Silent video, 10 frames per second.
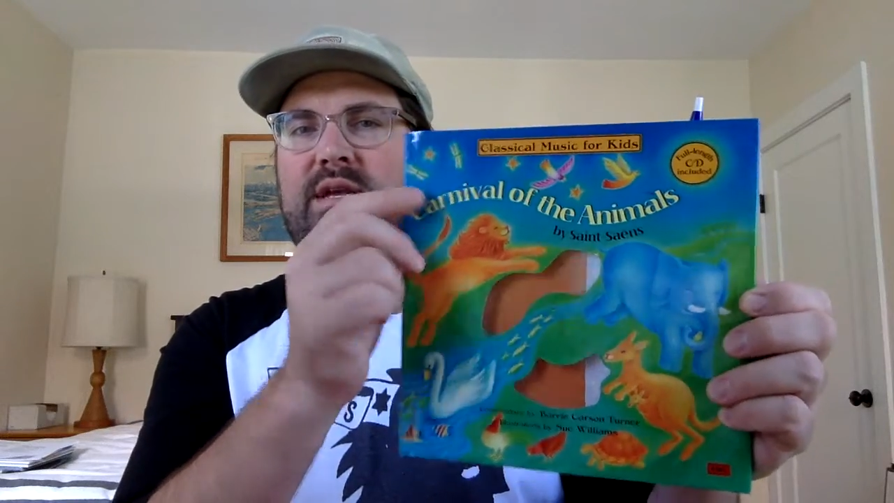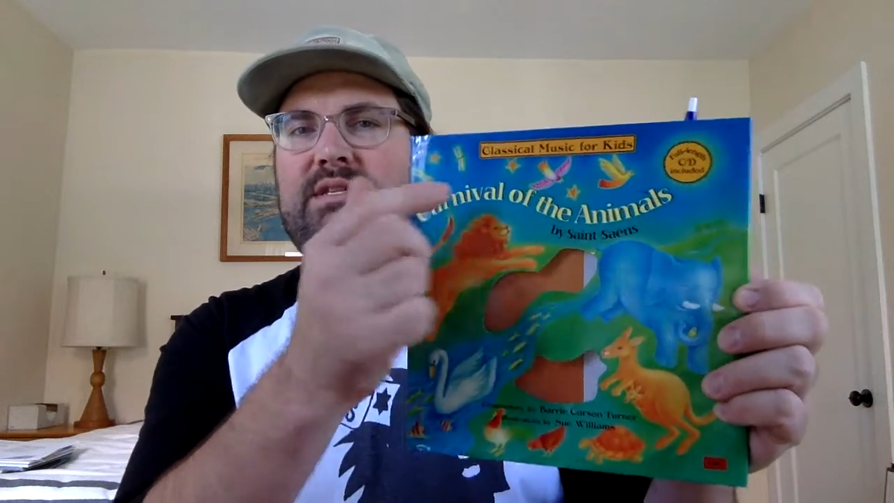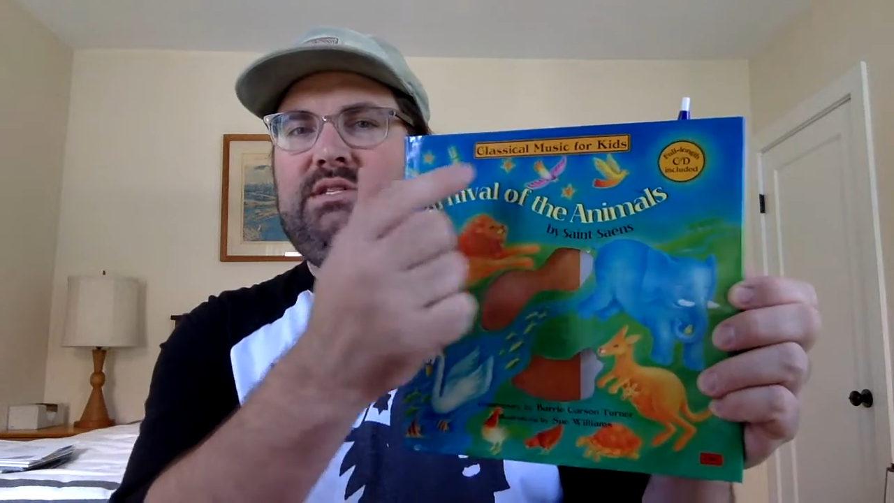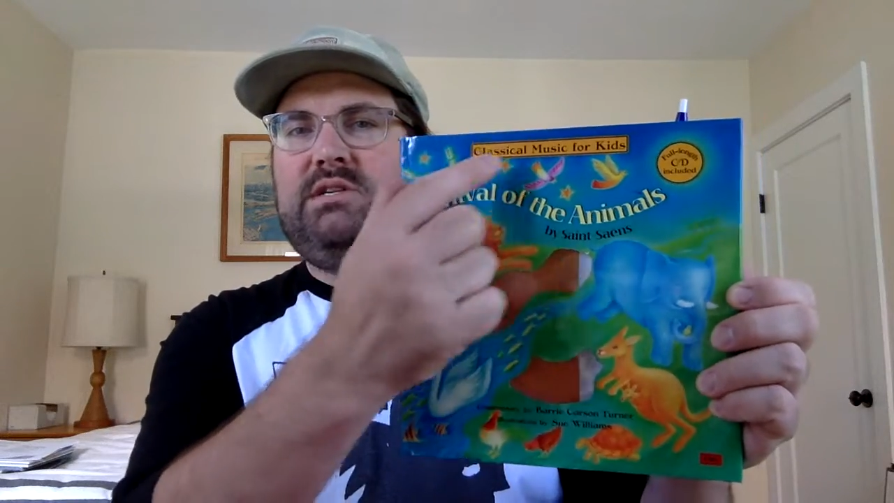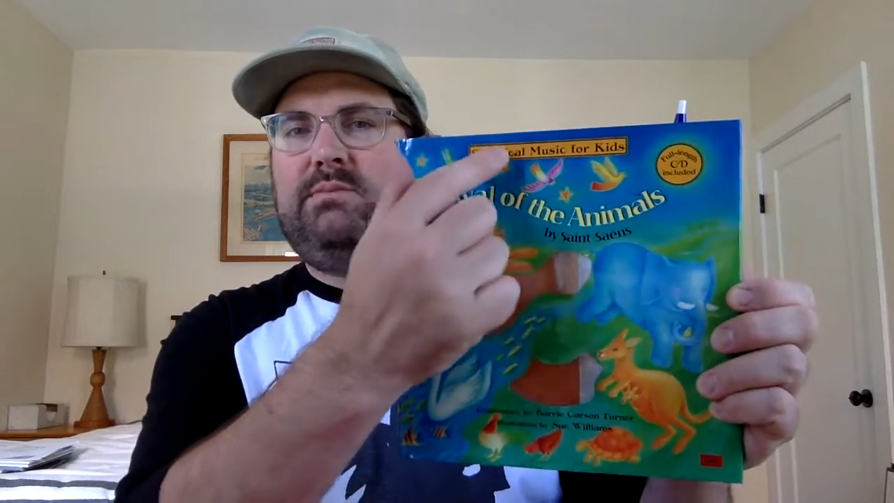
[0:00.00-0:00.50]

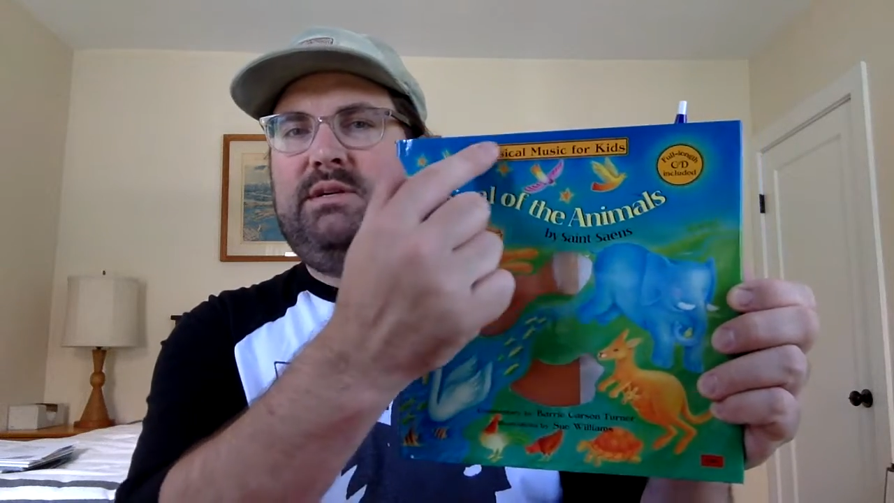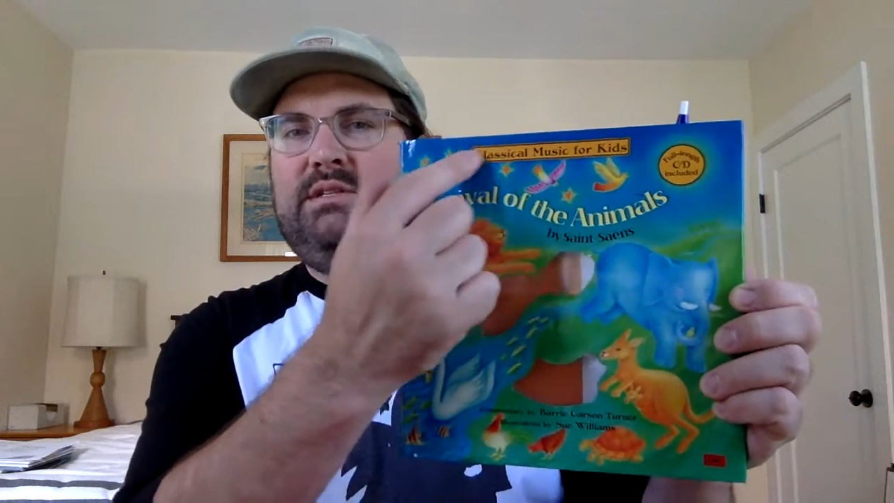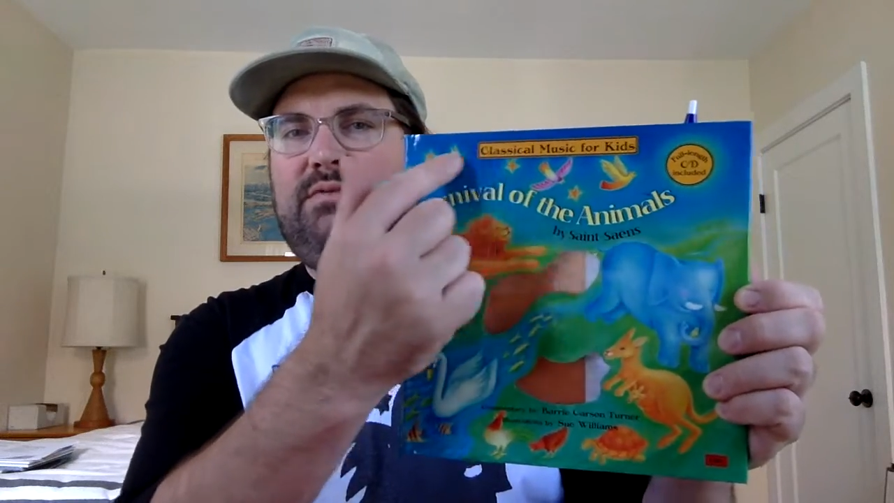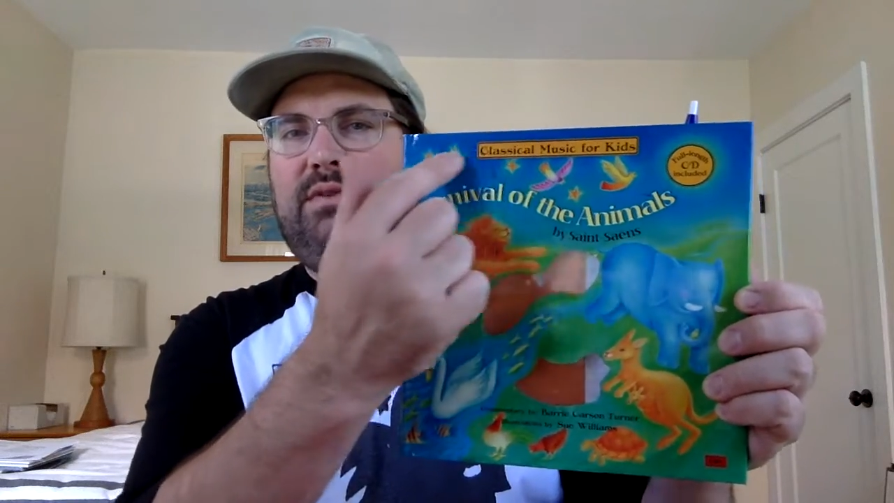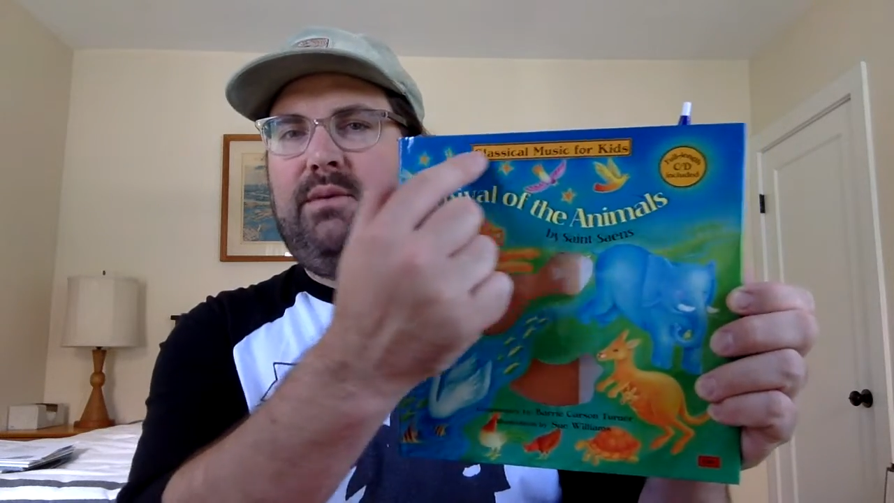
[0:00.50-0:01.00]

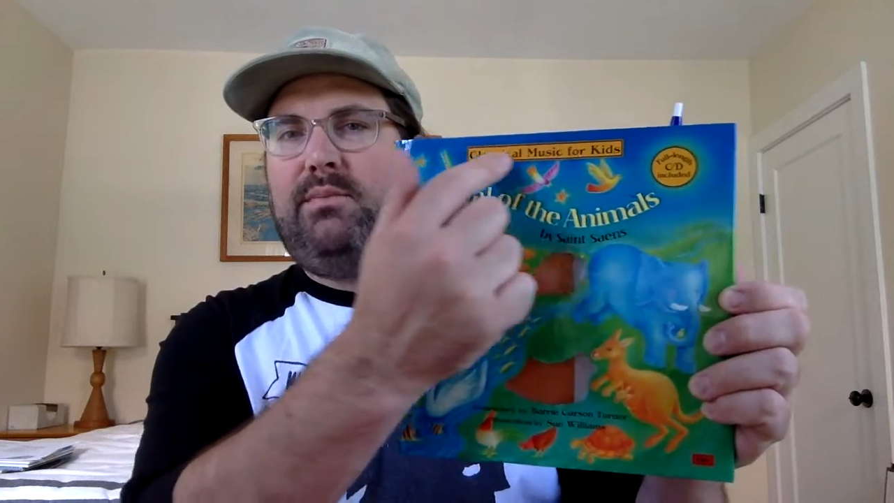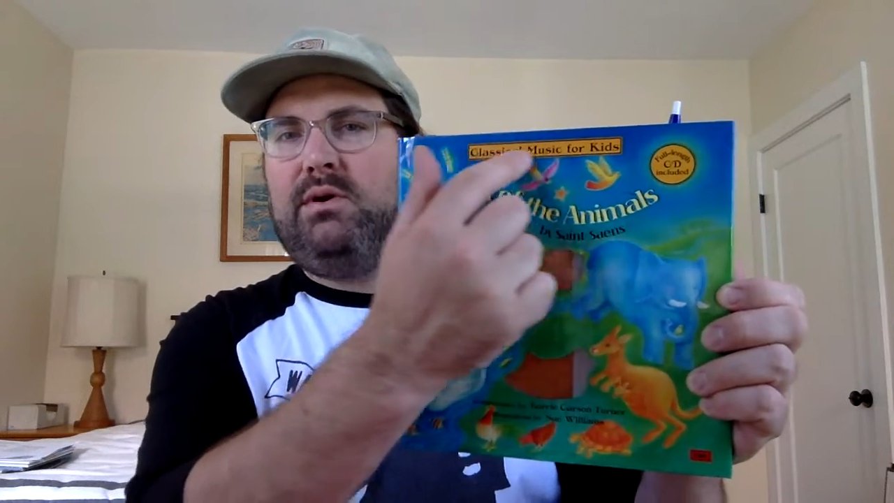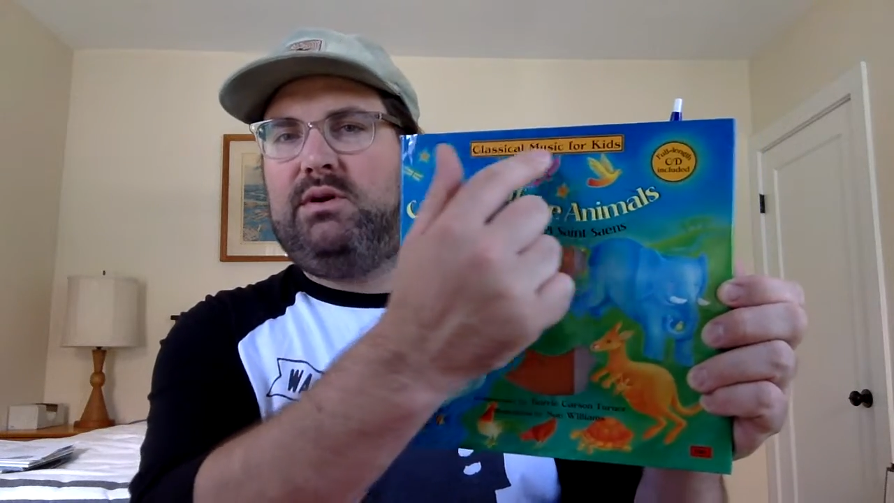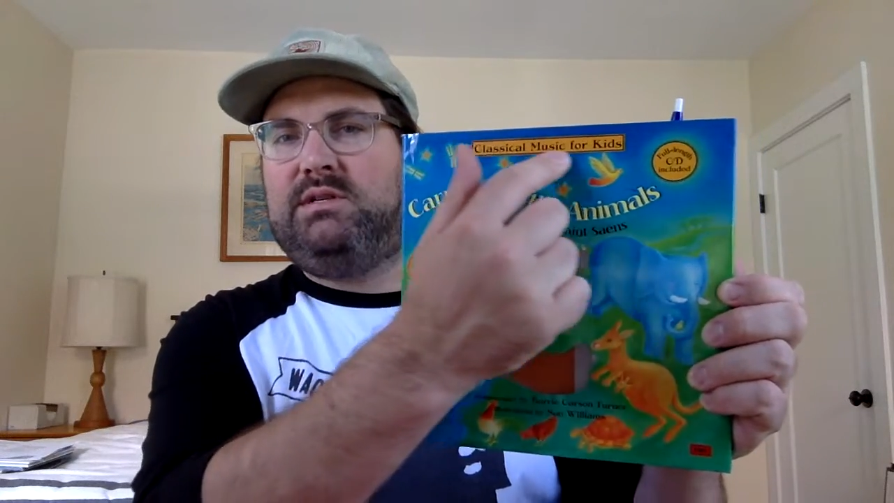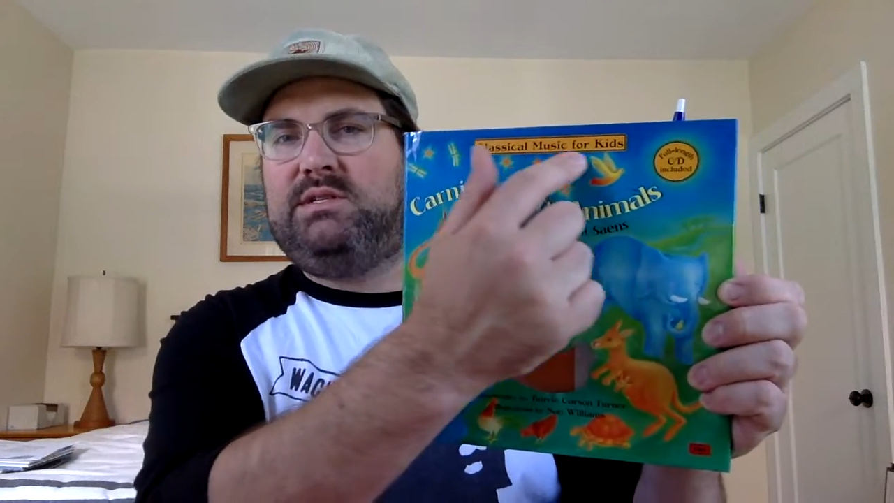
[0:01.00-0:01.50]
instruments for the
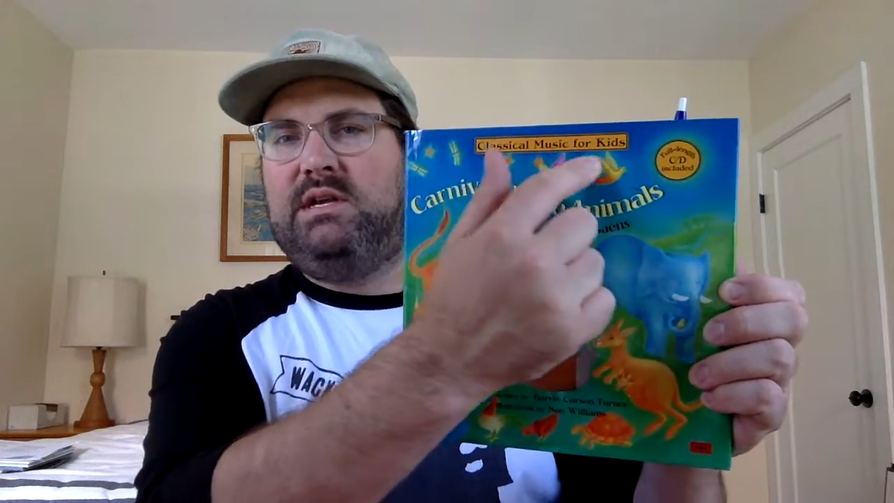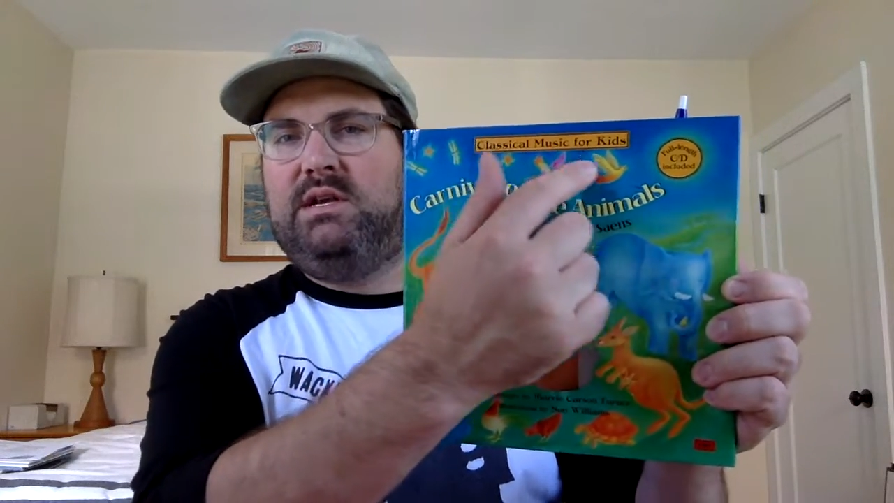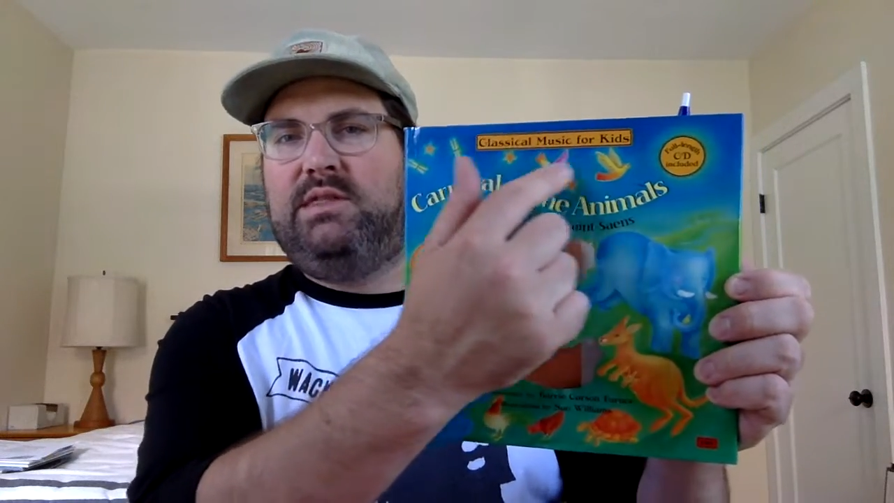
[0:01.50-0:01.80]
birds